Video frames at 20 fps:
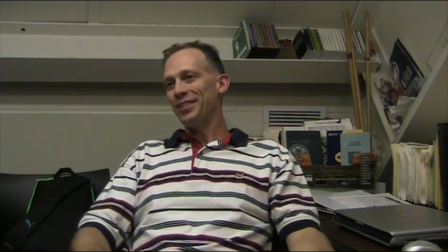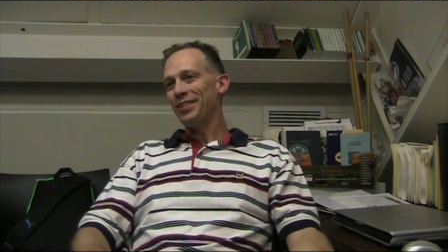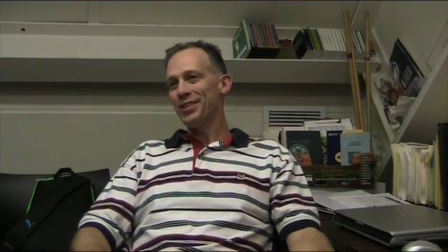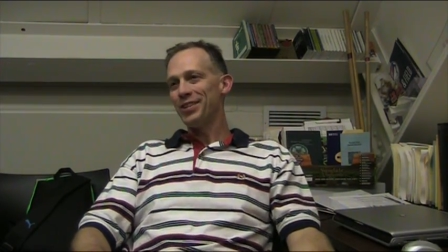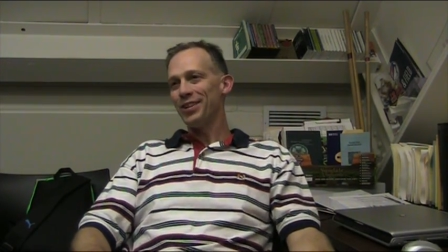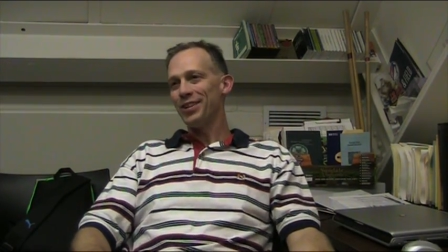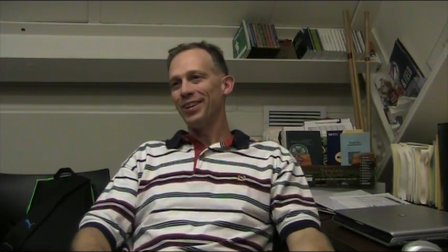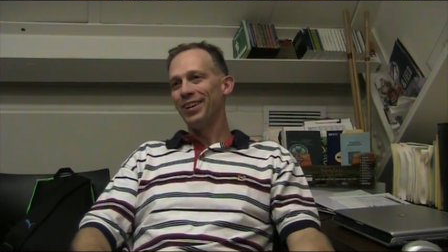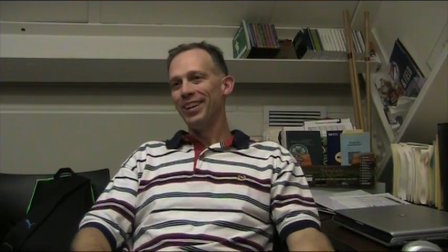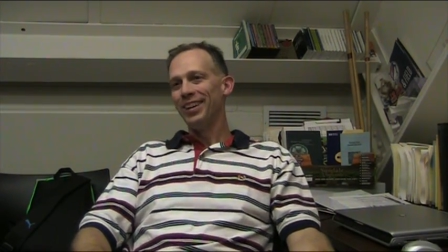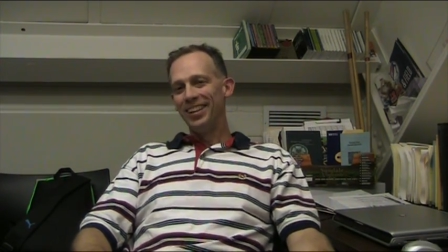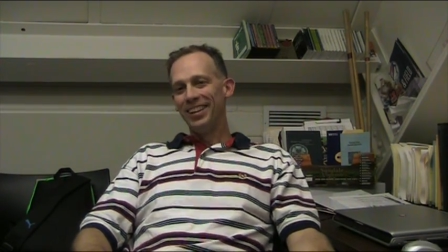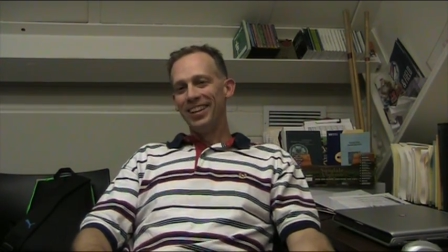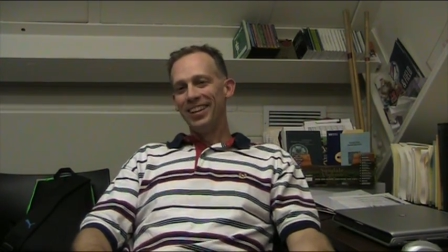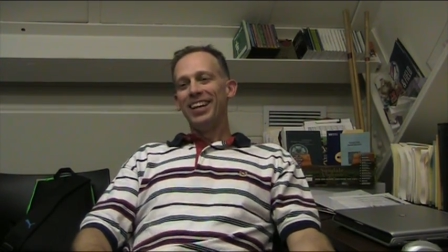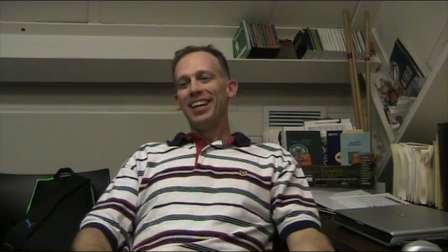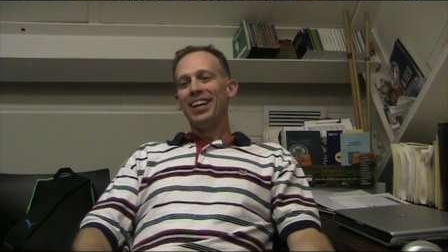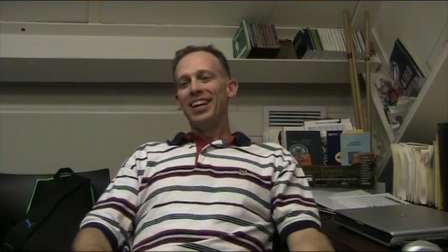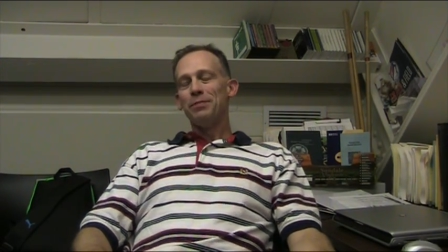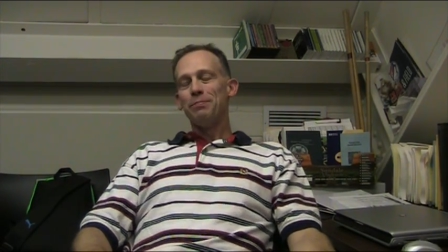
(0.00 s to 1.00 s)
So,
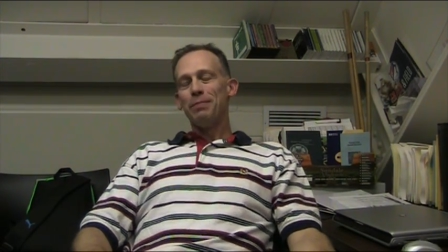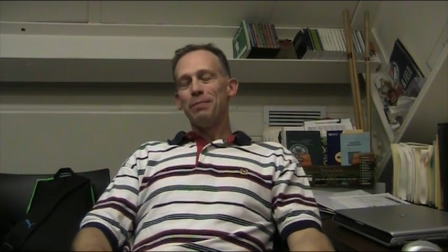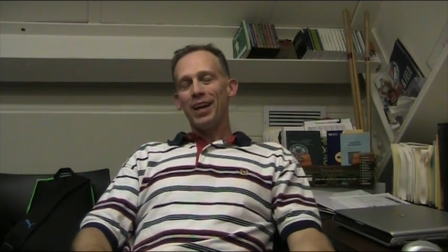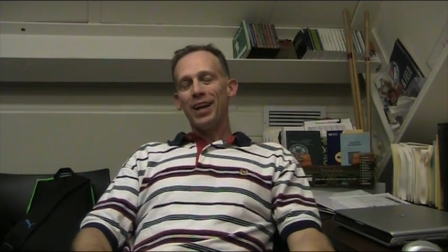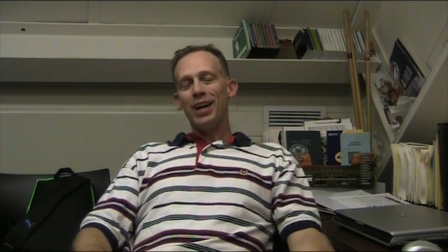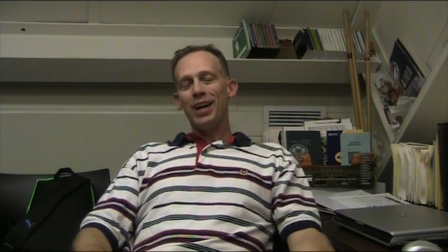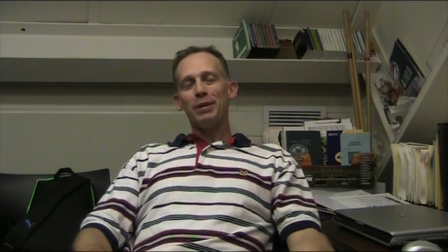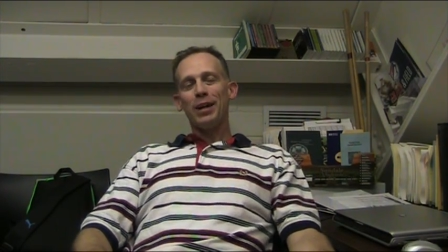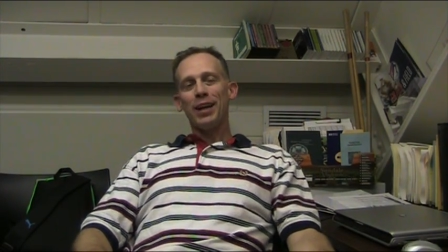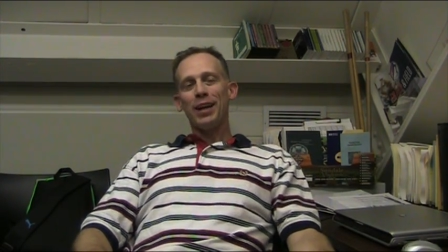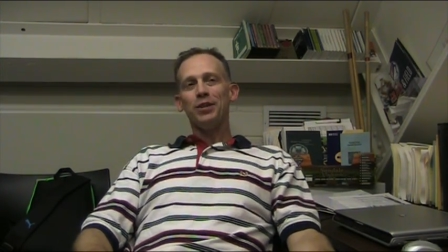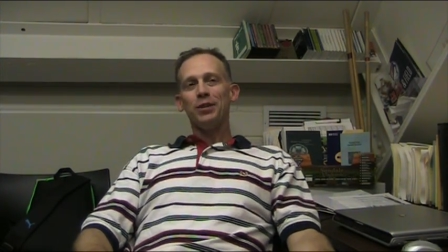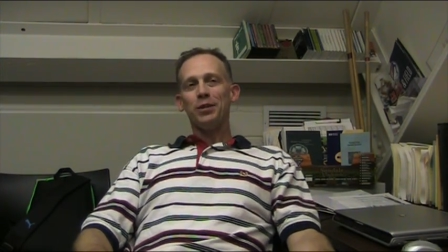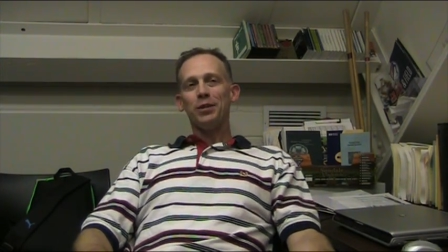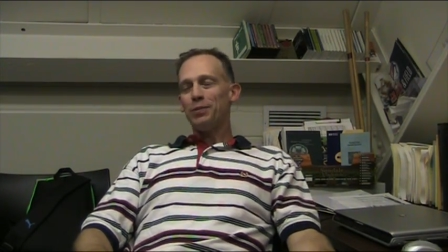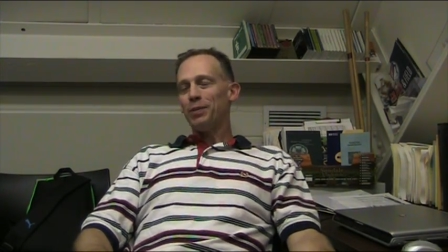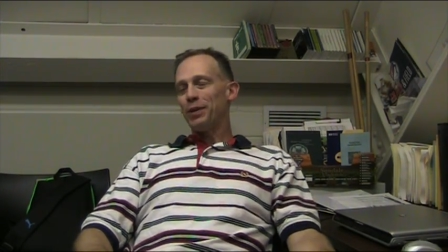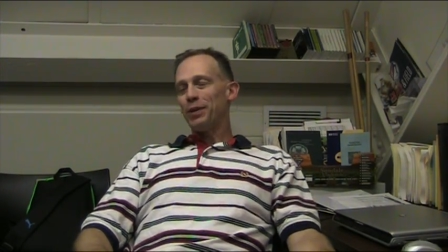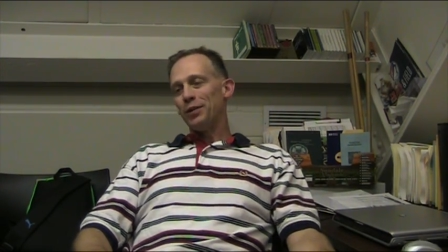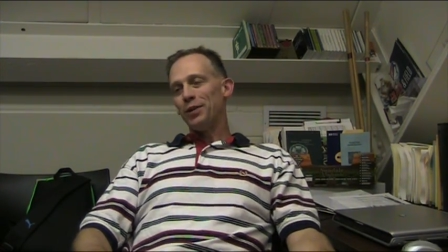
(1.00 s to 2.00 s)
but I know what's
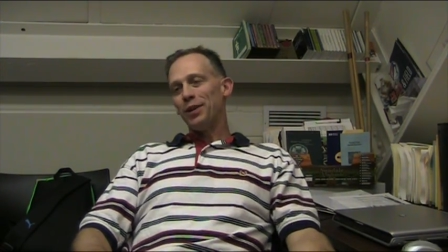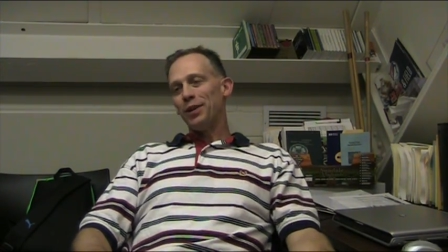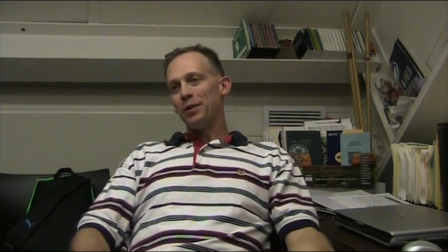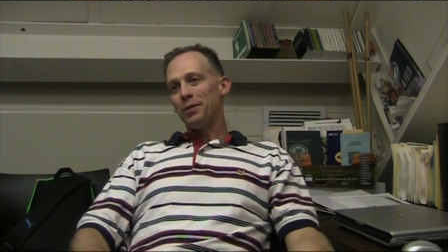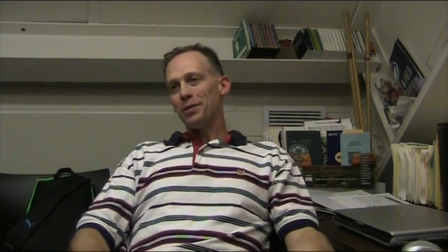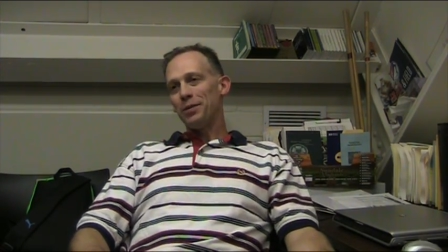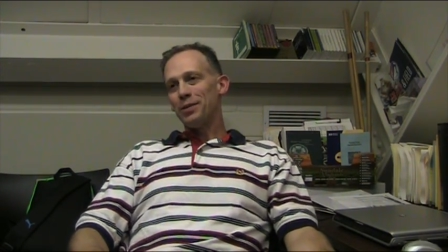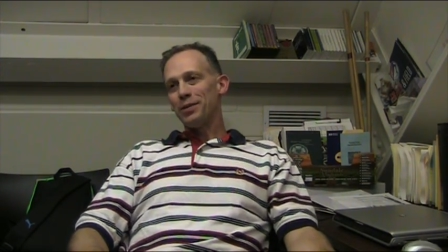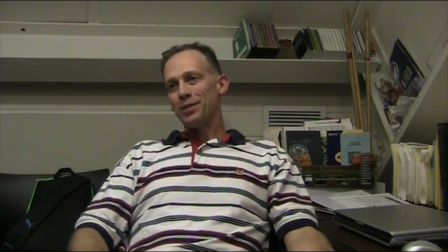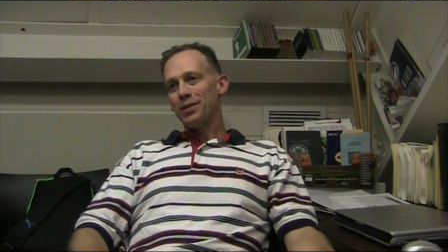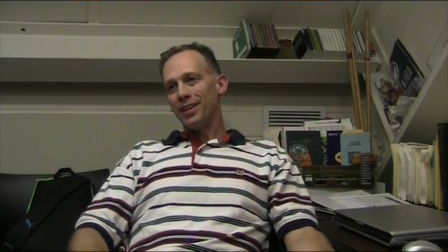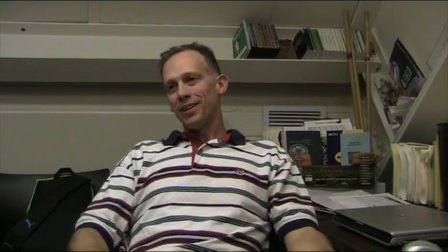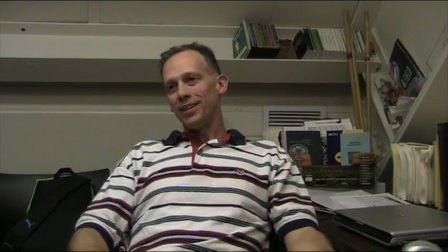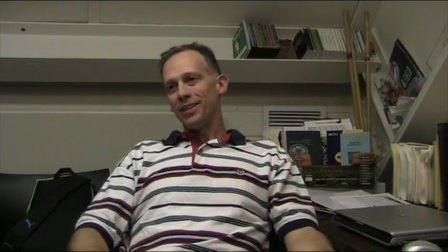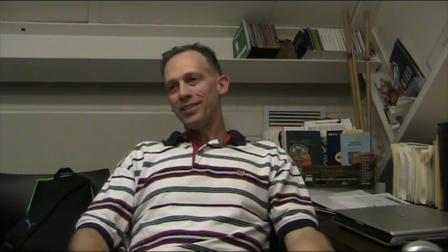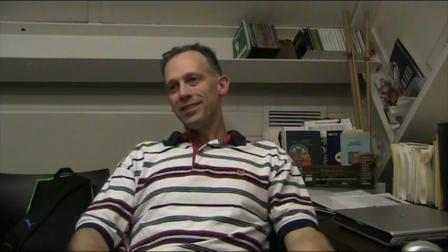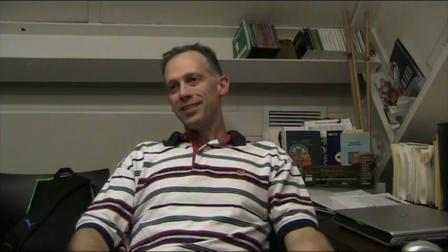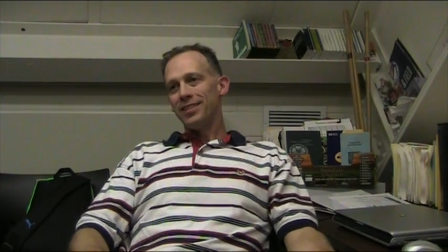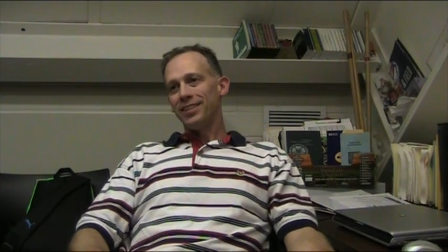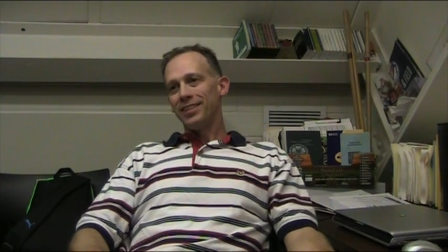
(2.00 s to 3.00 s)
been going on with the
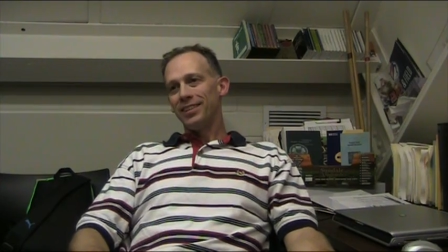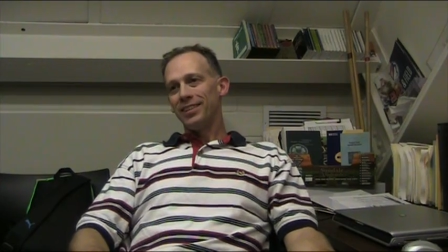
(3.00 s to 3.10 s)
results